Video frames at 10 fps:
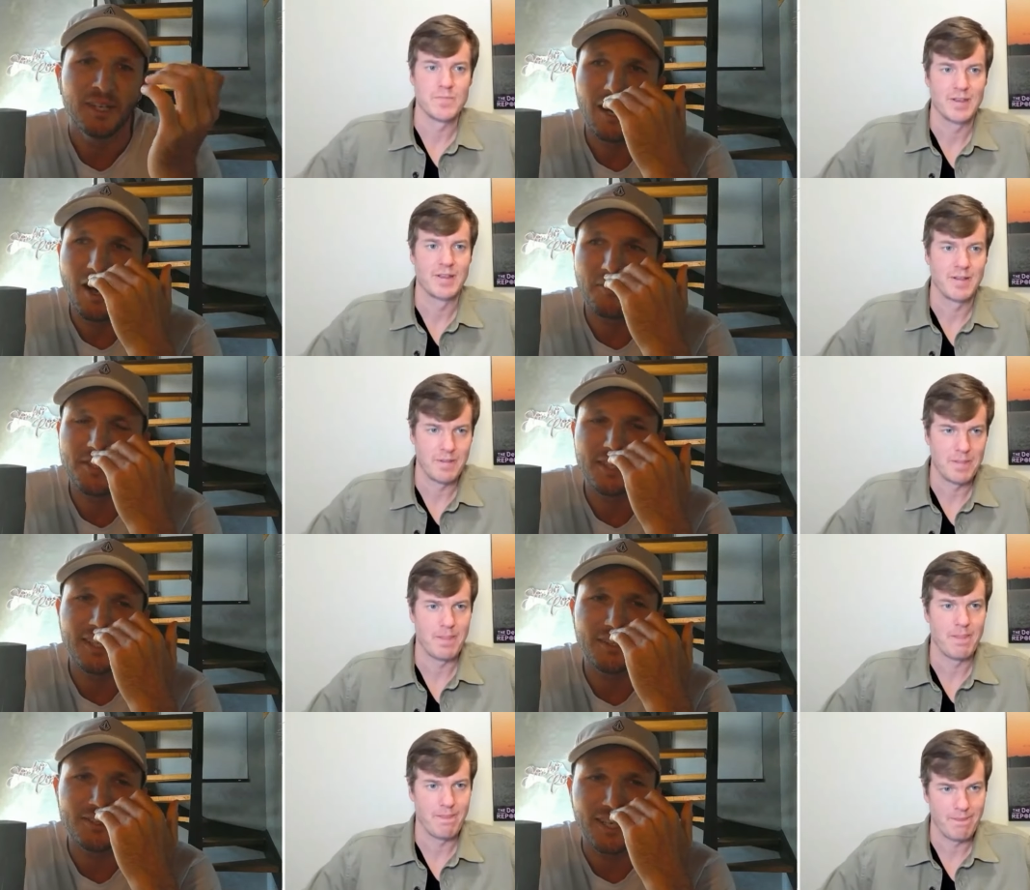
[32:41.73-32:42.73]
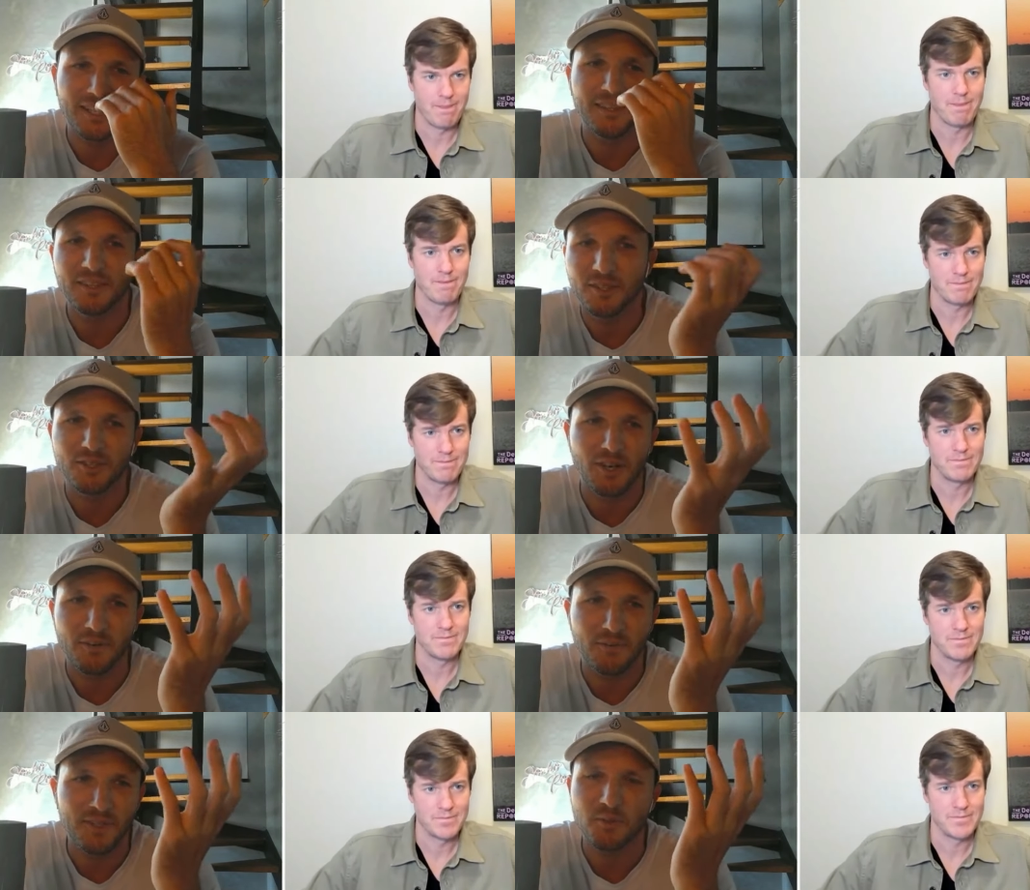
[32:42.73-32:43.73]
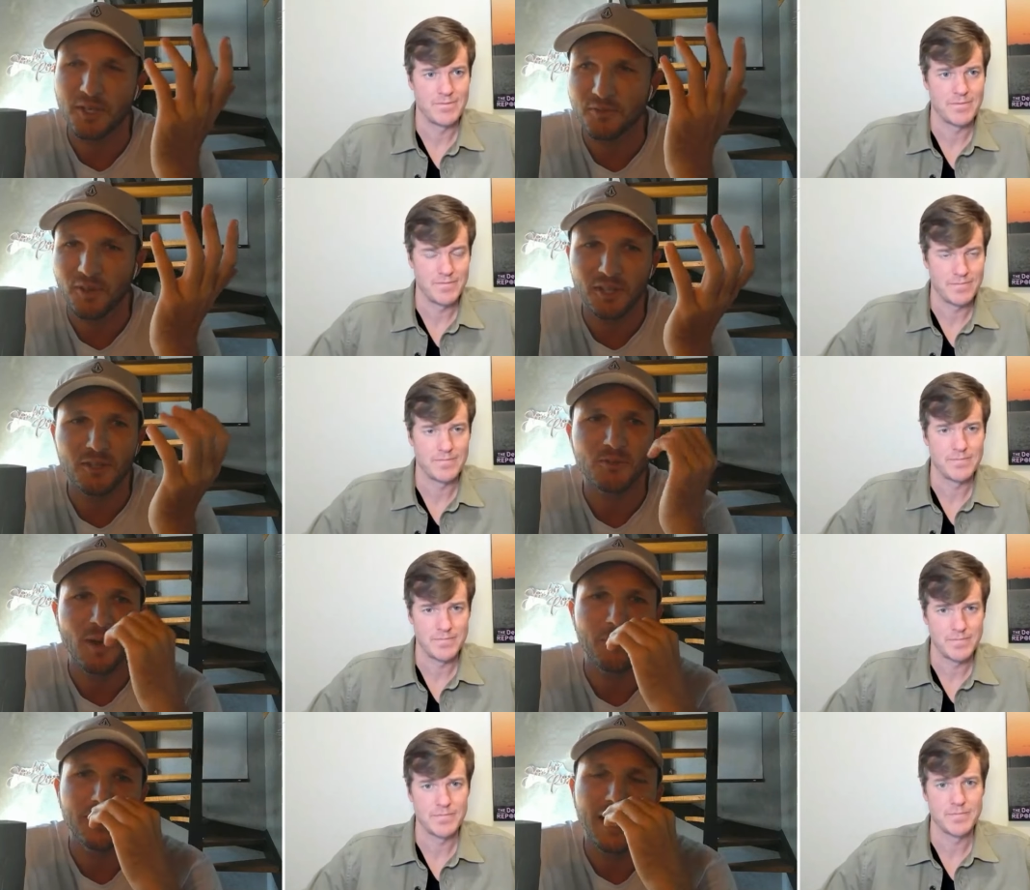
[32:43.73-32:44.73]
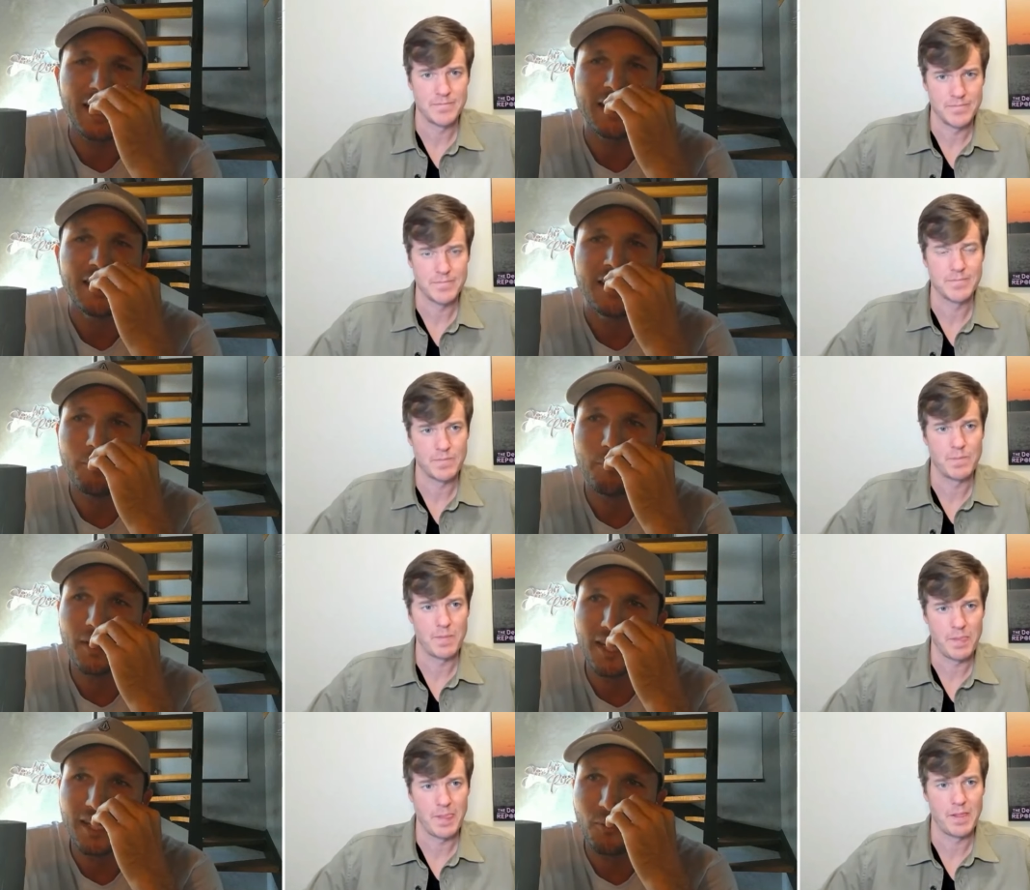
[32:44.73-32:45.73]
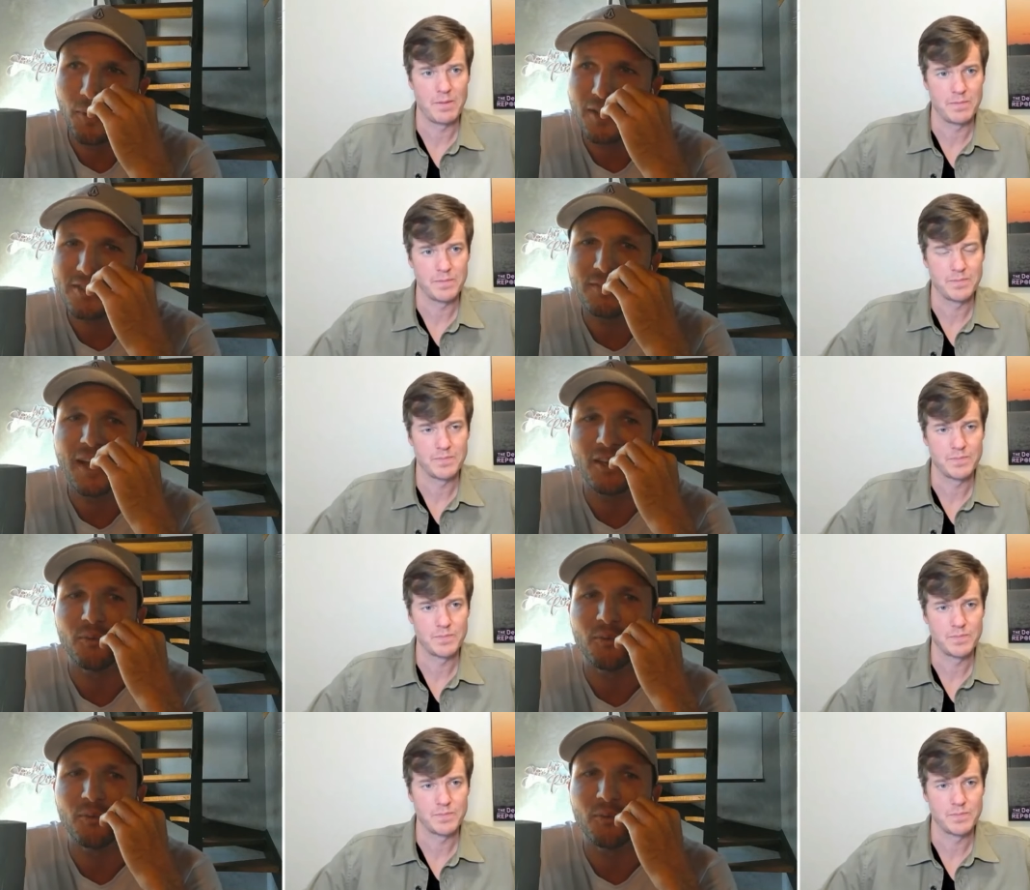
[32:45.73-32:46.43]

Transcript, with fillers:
Speaker 1: Obviously, there's like you can turn on a fee switch for like Uniswap and that, but like where's the value